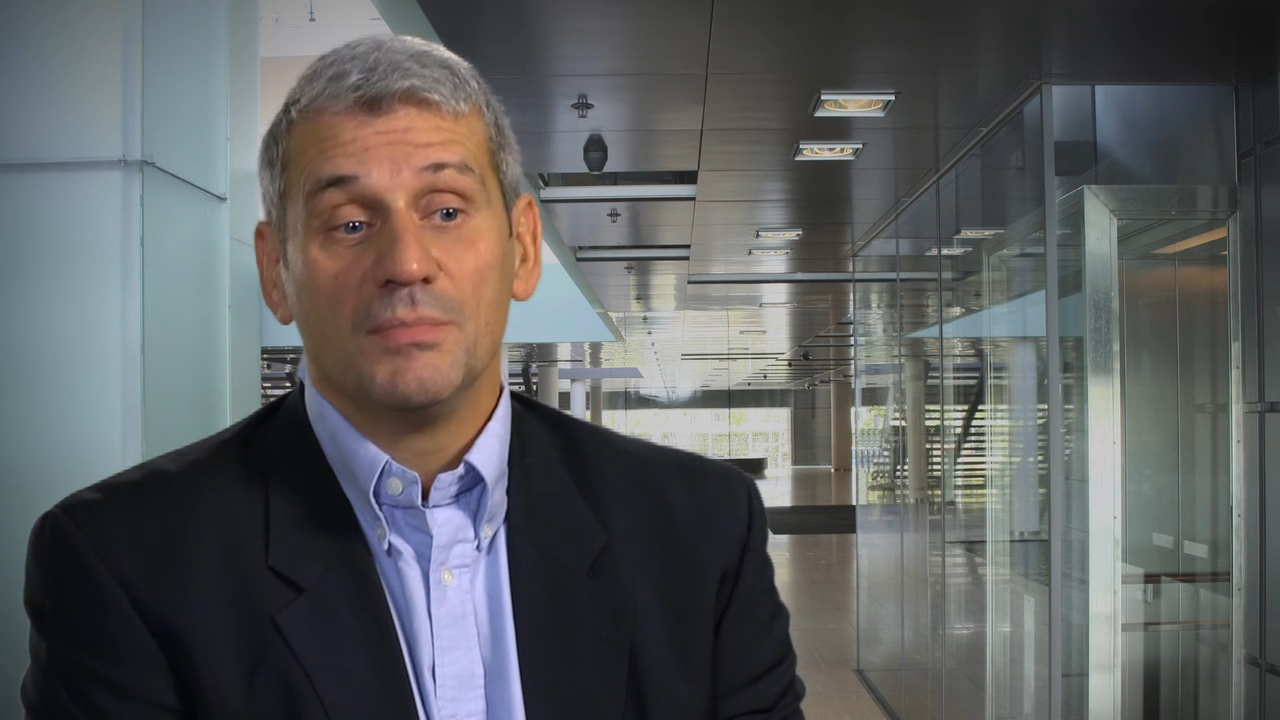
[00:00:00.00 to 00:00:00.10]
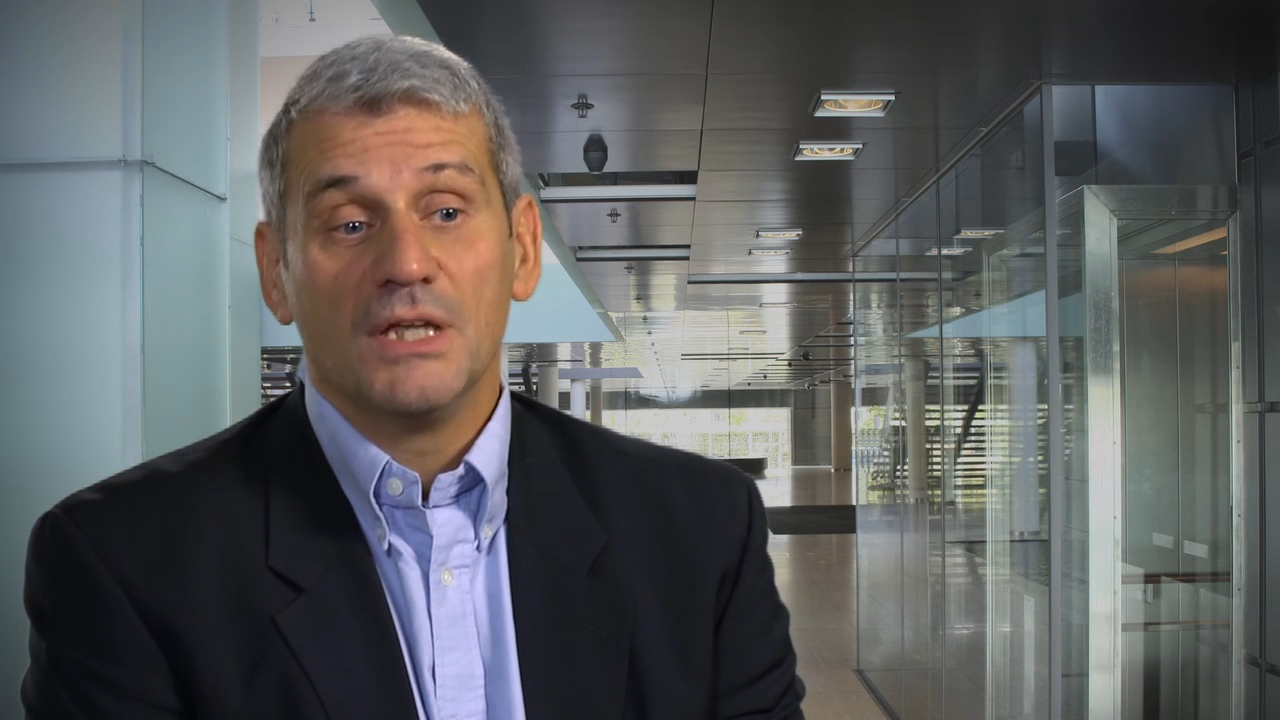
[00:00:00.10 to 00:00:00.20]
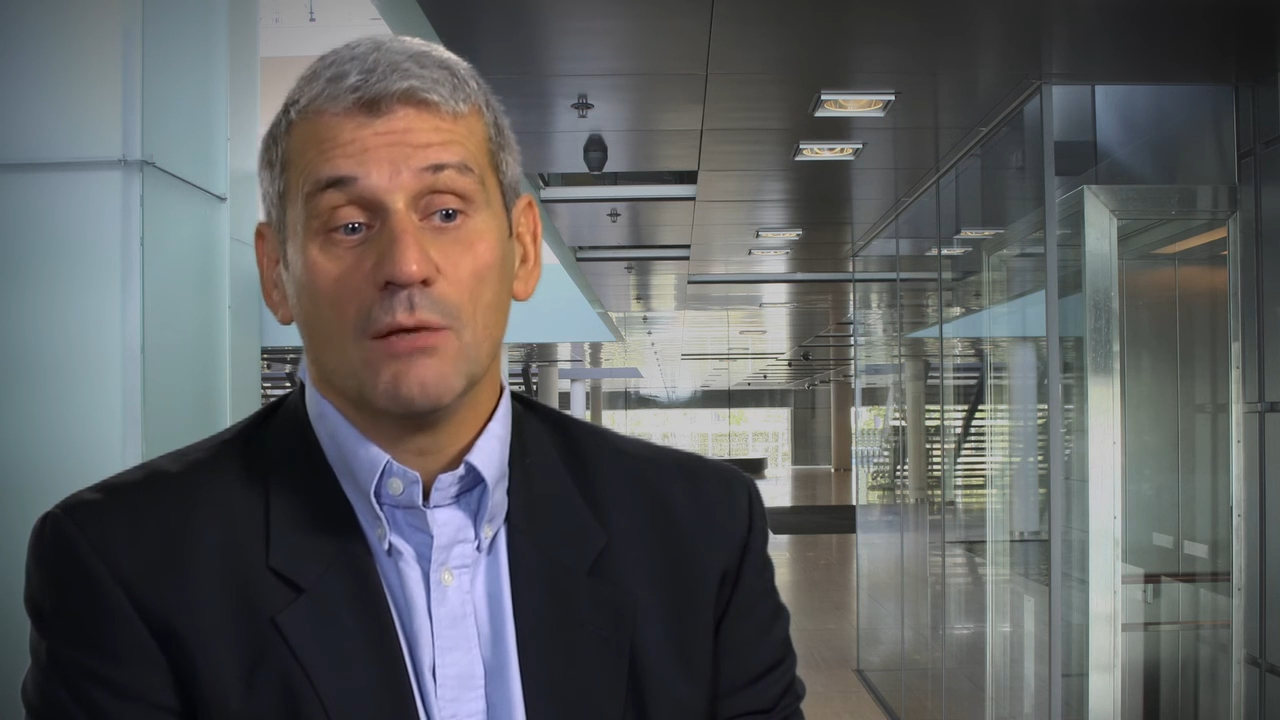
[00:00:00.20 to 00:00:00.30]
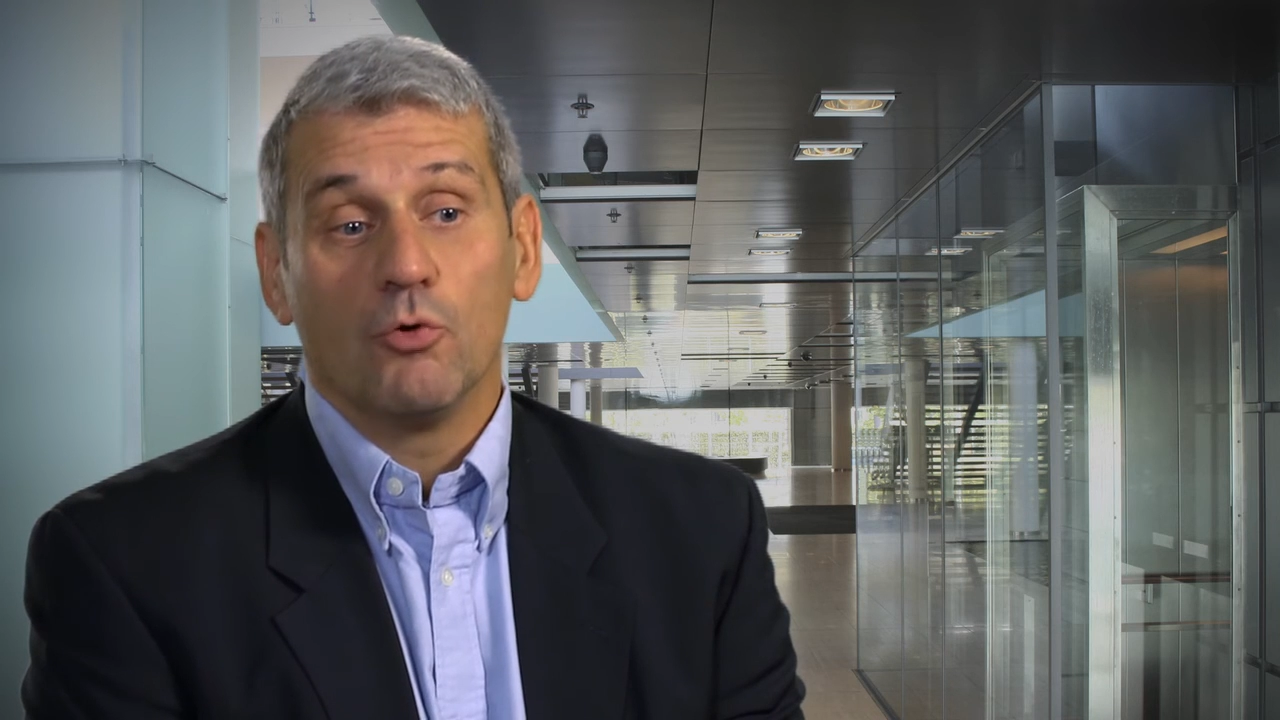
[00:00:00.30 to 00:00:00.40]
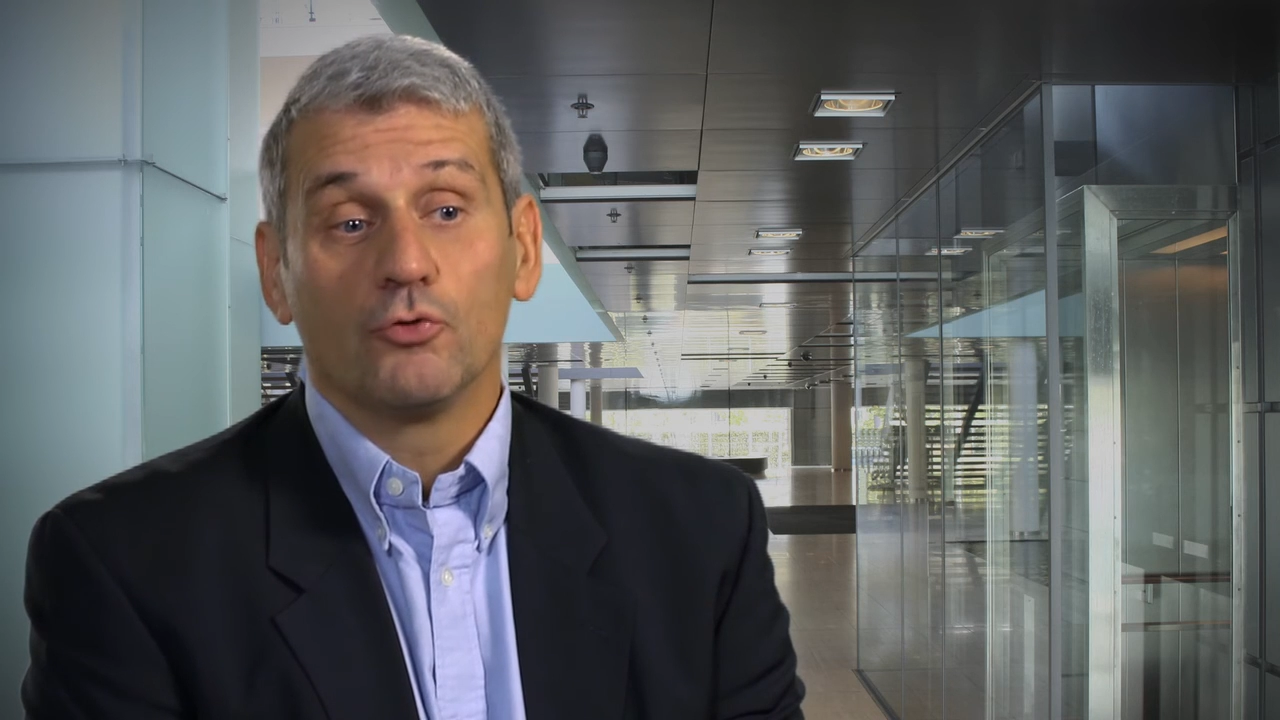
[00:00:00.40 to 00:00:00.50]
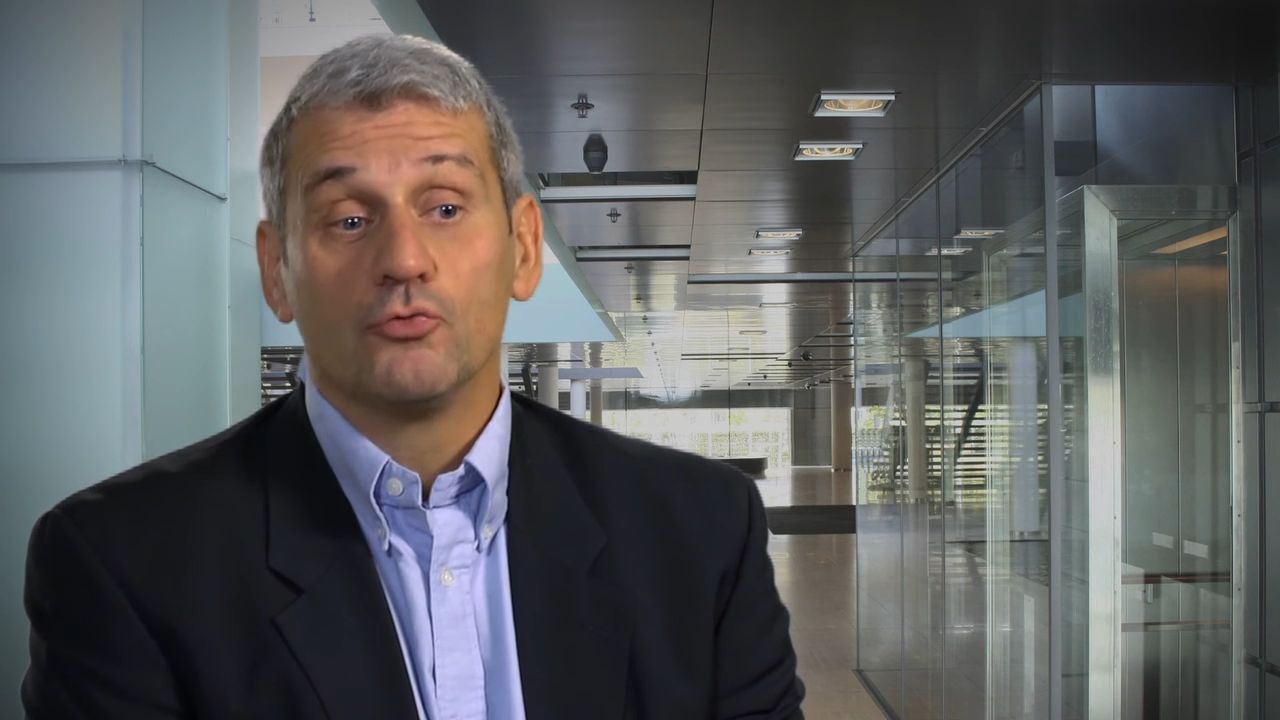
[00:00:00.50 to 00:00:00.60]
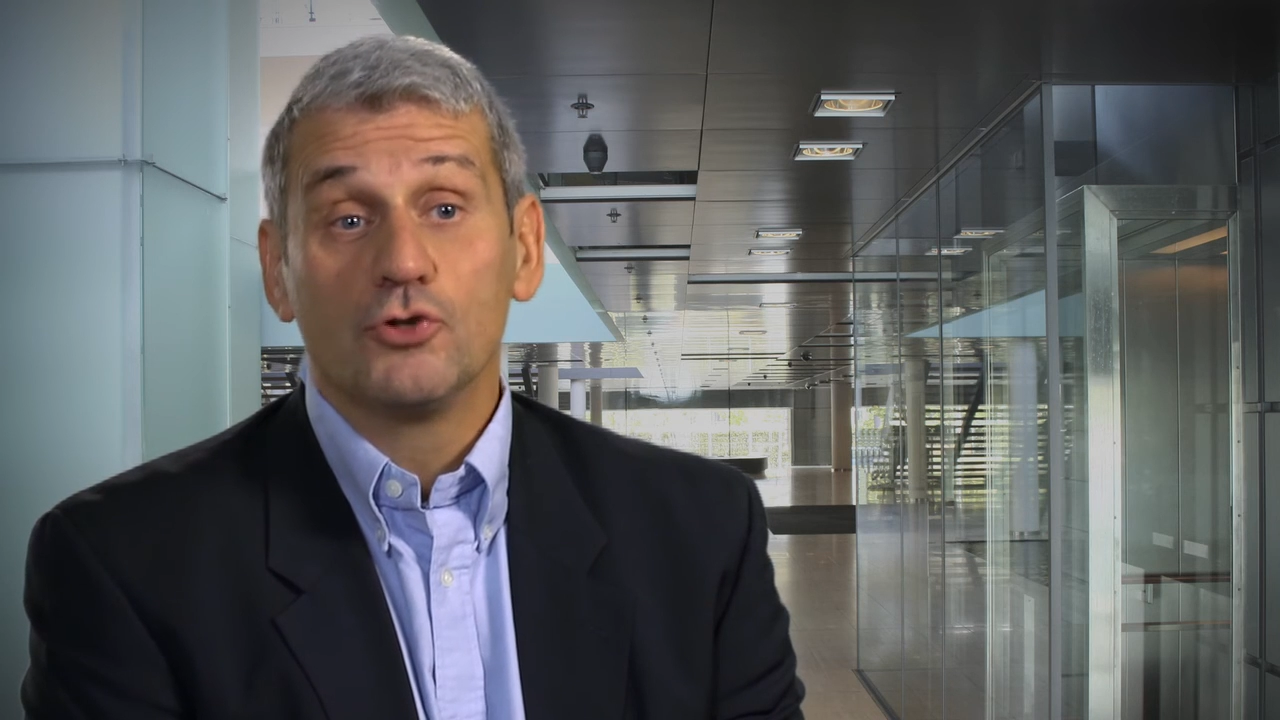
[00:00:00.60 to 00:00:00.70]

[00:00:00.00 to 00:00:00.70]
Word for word: be able to